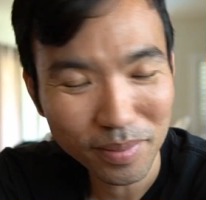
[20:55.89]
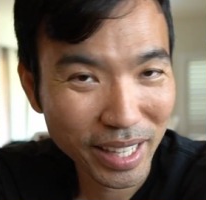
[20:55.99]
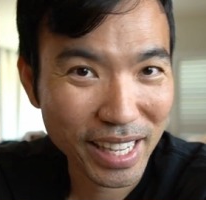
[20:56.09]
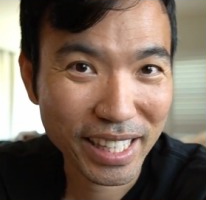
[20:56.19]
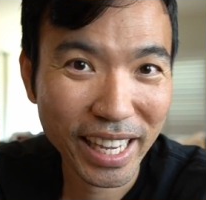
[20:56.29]

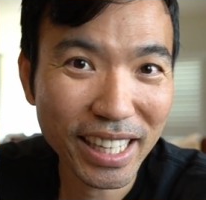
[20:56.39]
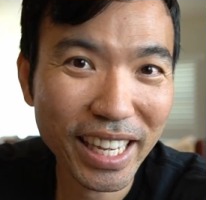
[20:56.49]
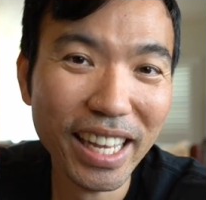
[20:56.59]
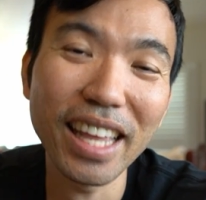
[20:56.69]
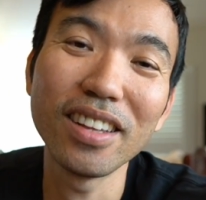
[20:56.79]
He's killing
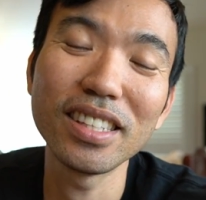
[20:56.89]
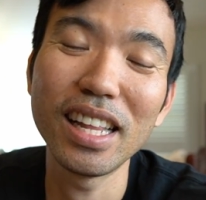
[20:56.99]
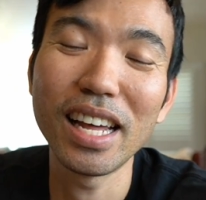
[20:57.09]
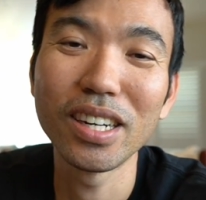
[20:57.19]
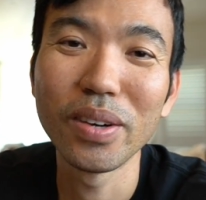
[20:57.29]
it, and there's a
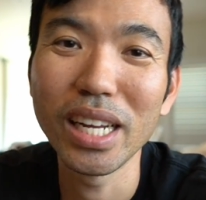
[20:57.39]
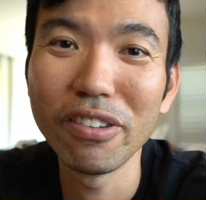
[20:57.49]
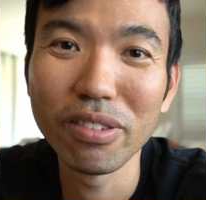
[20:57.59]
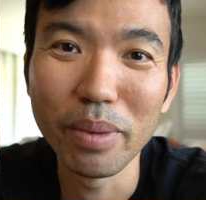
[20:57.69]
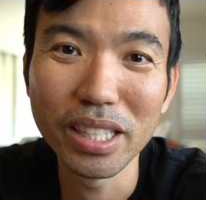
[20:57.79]
lot of great
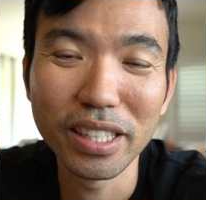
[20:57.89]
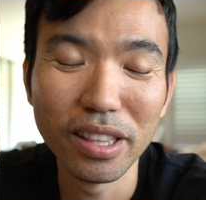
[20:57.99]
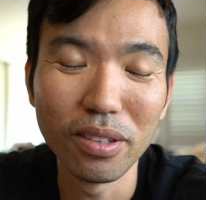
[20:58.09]
information in